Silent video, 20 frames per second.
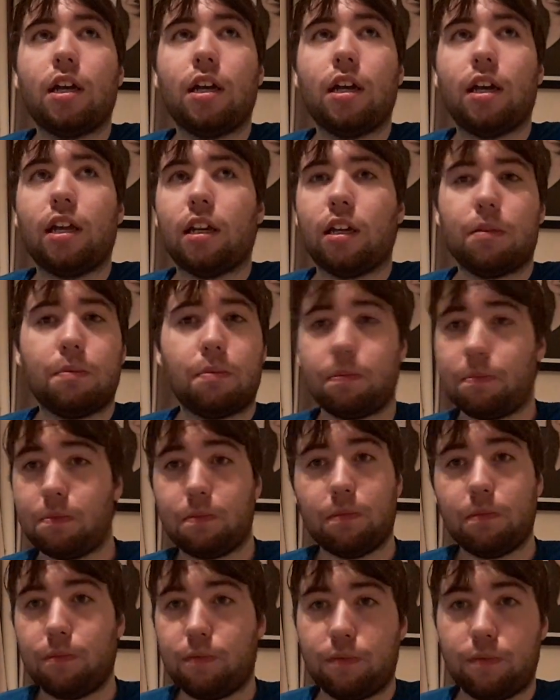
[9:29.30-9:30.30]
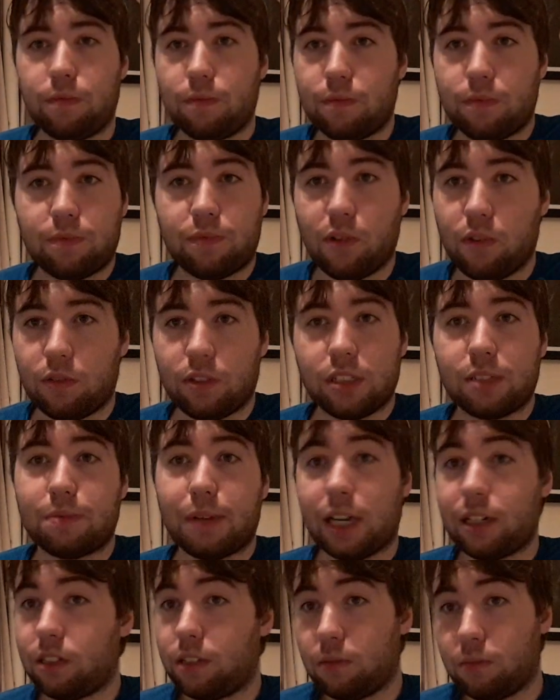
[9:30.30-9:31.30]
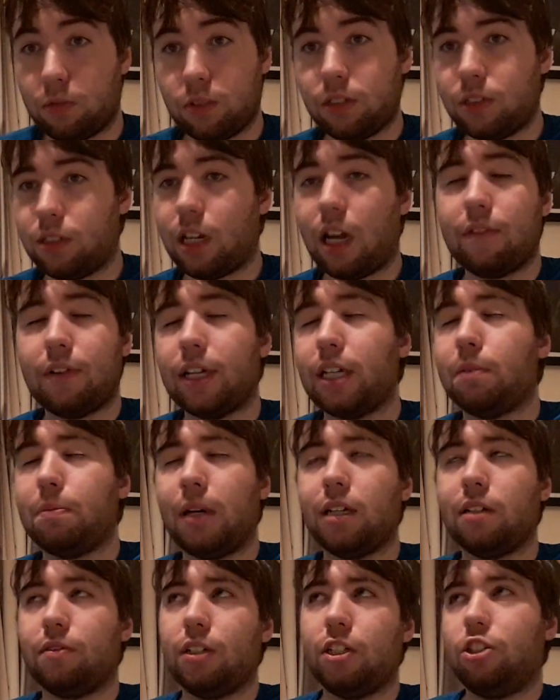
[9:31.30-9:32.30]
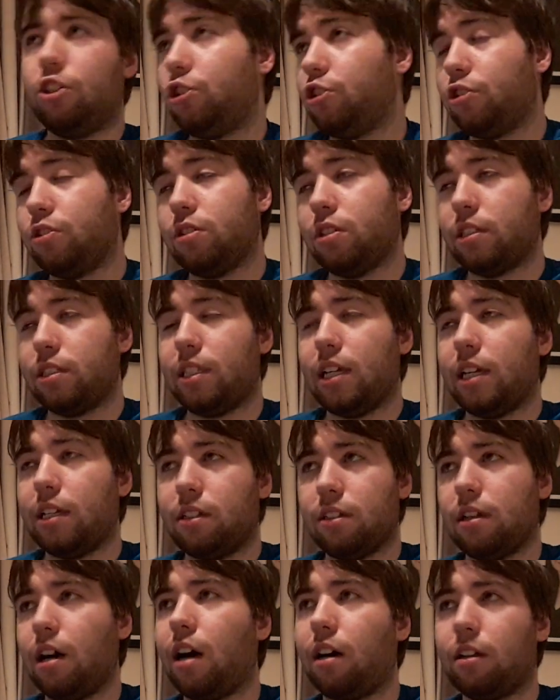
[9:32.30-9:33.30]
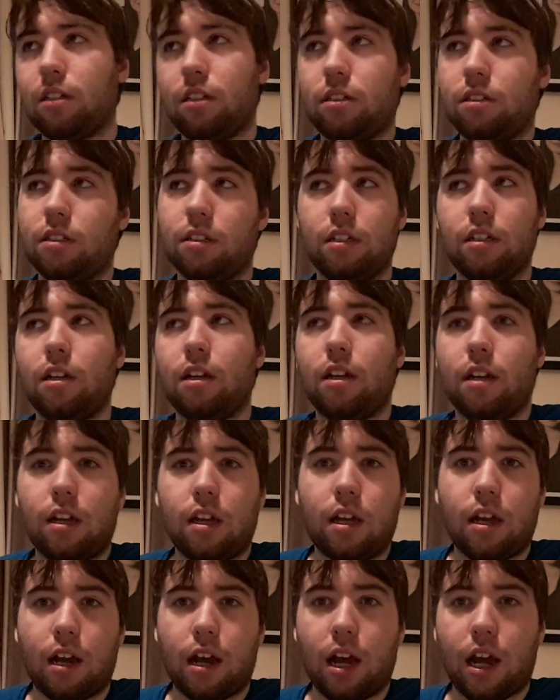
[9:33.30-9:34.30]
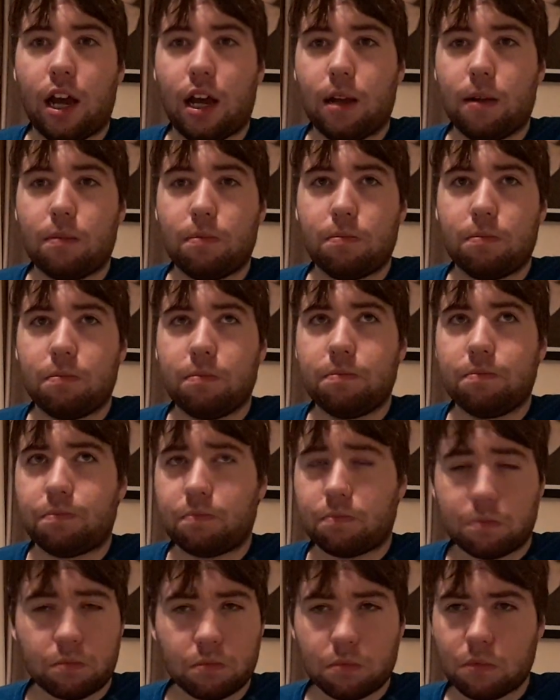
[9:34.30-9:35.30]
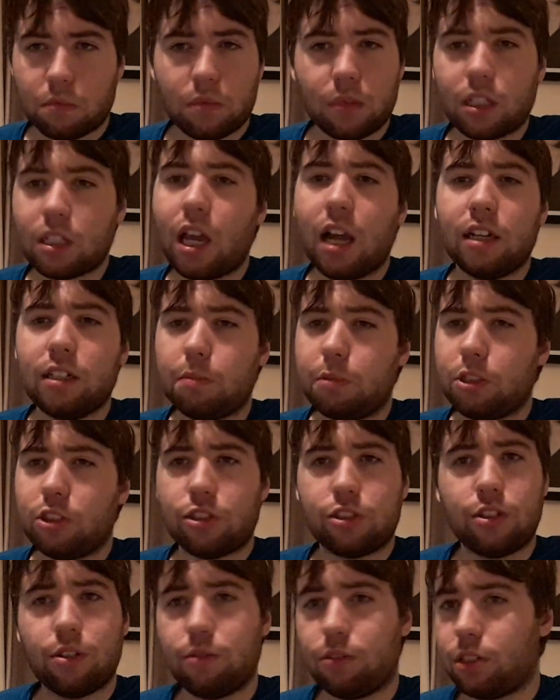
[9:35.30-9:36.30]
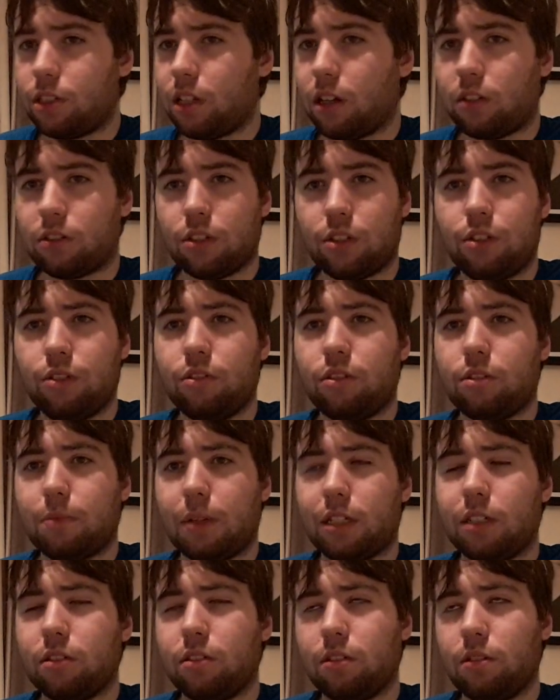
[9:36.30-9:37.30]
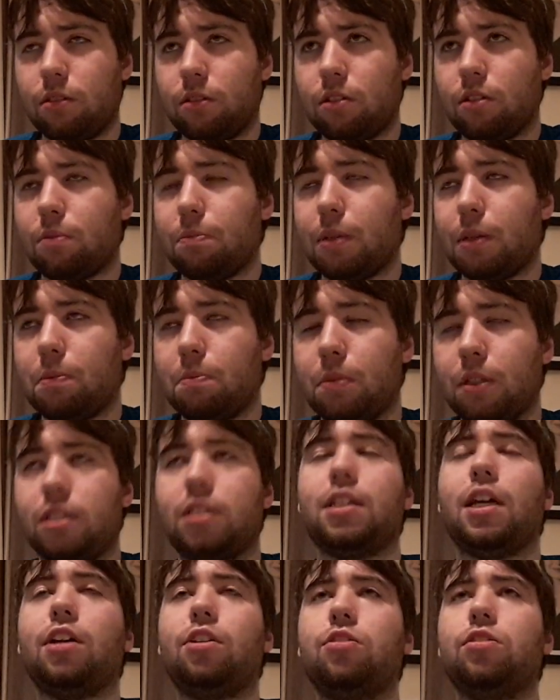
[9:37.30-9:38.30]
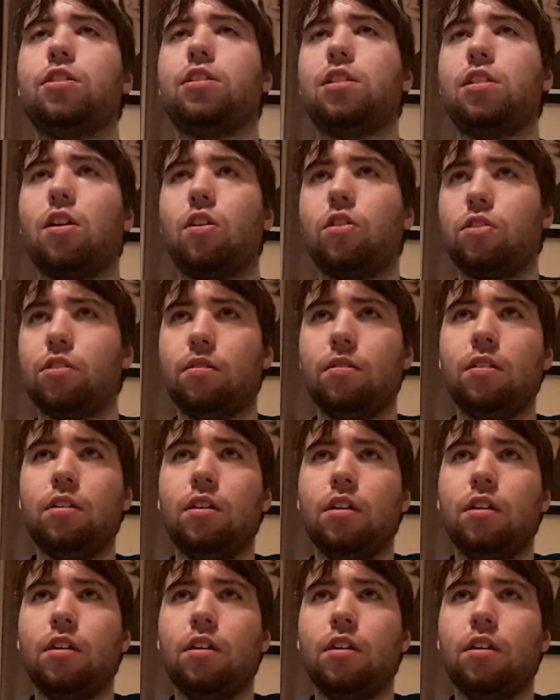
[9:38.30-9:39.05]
in a fruitless battle that wouldn't have any benefit to the state of Ireland. And it'd be just huge slaughter, huge amount of young people being sent to the slaughter.